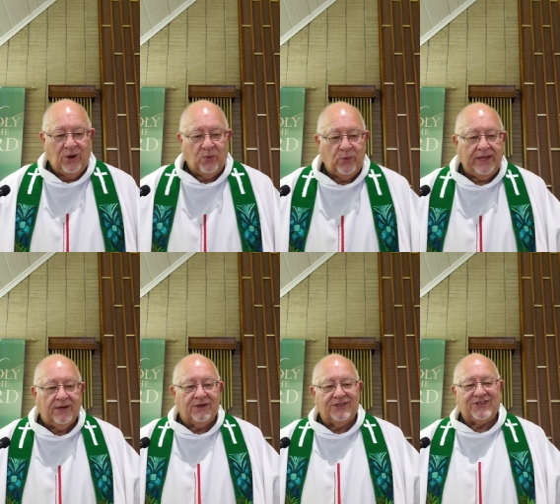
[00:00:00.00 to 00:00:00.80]

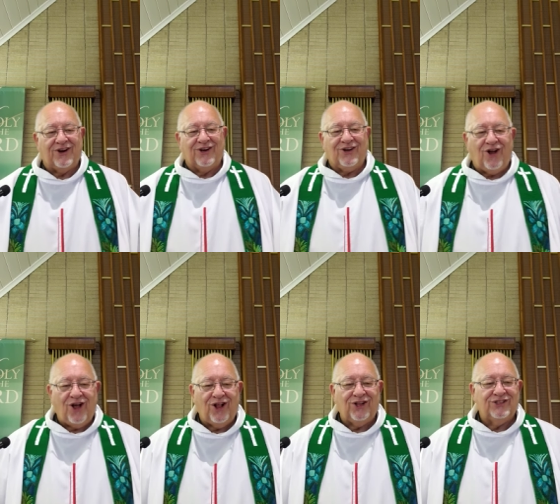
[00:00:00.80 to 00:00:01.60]
Readers are
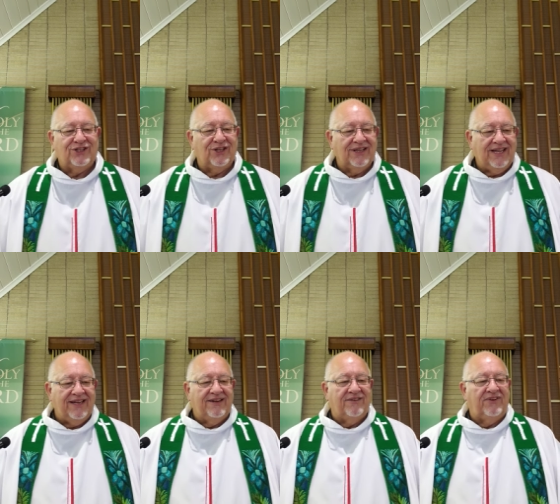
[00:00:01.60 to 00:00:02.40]
called to
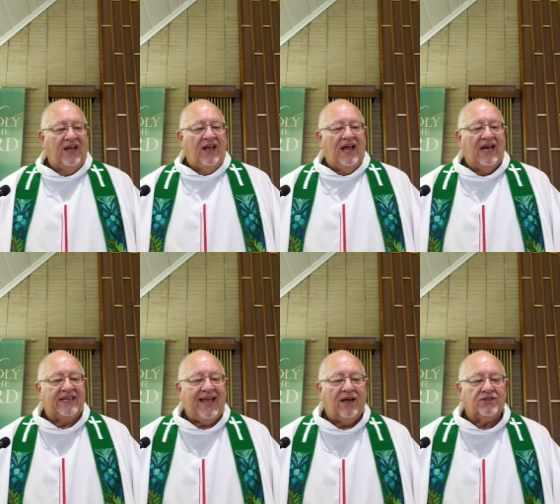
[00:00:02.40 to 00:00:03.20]
live a
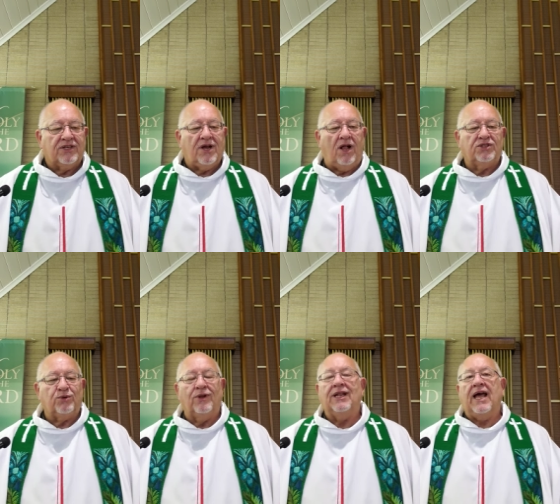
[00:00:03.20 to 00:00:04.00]

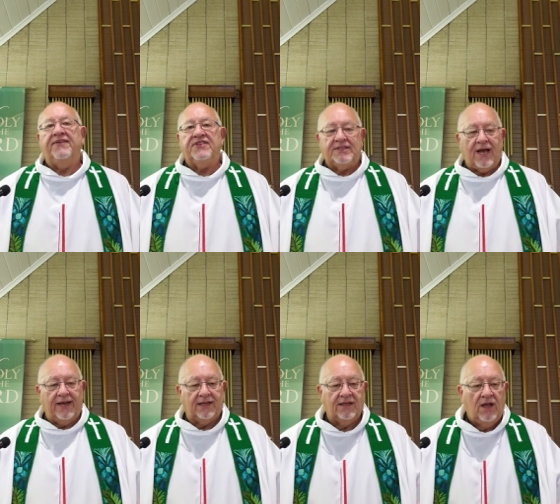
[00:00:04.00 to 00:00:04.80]
countercultural
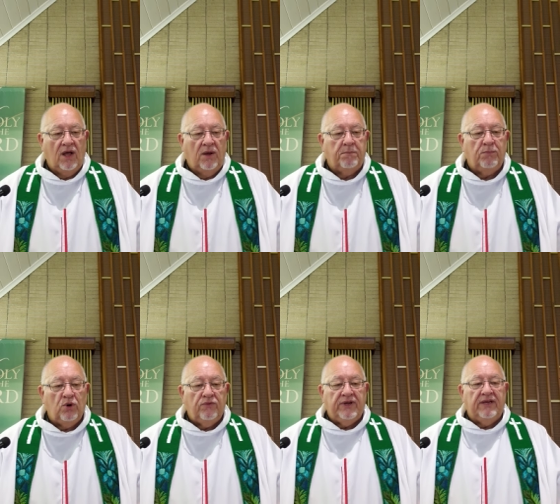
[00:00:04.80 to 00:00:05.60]
lifestyle,
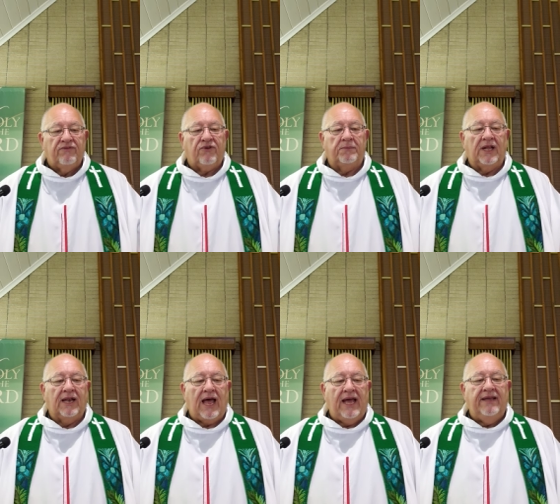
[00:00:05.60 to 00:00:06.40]
moving from the
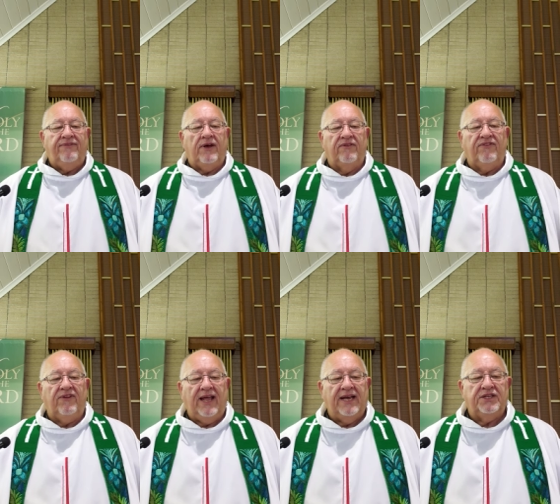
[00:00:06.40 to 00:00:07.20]
life of
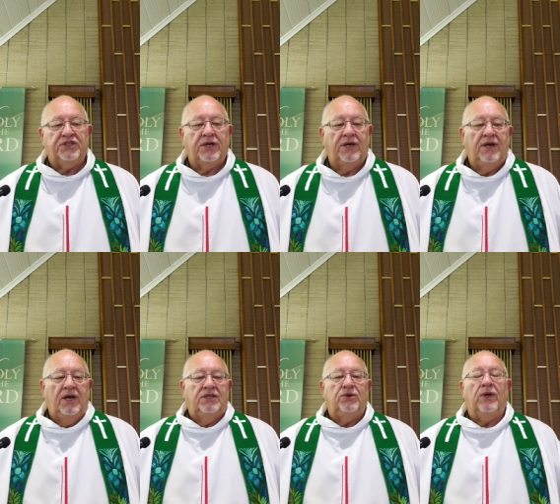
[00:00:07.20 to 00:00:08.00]
flesh
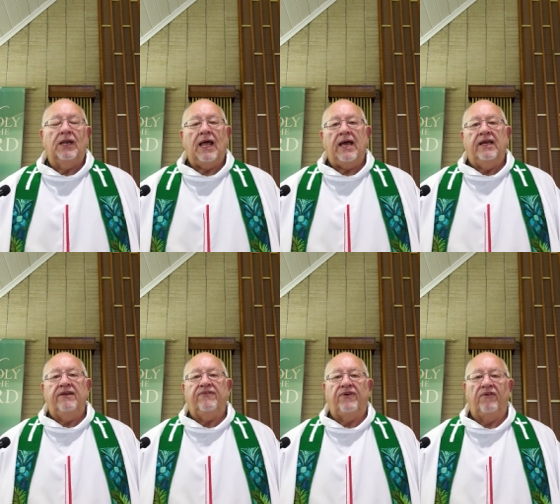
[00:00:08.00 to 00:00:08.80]
to a
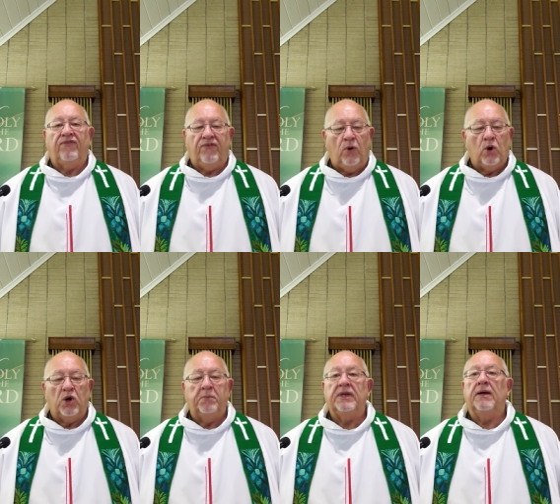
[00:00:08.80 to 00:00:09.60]
life
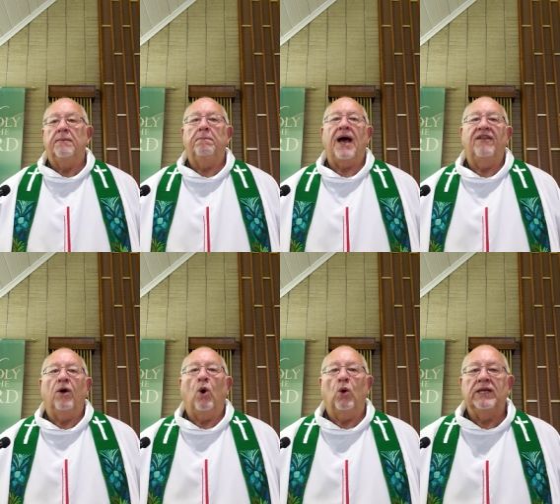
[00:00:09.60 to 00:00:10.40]
formed by
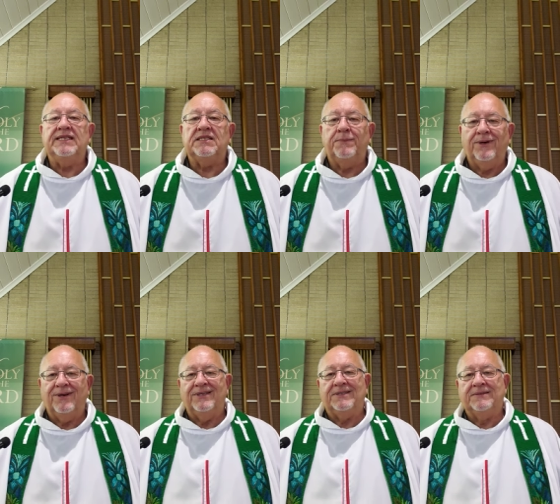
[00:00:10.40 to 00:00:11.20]
the Holy
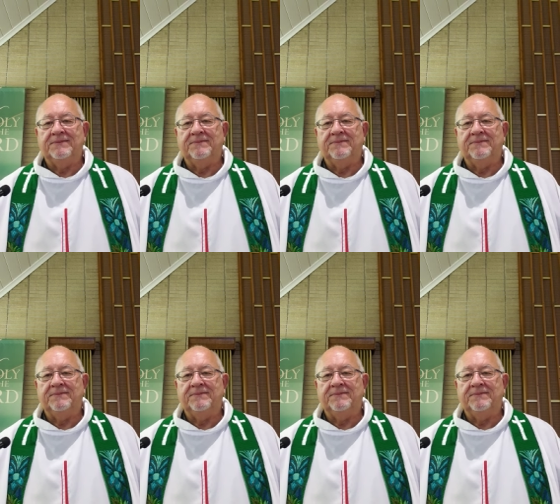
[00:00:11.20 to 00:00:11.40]
Spirit.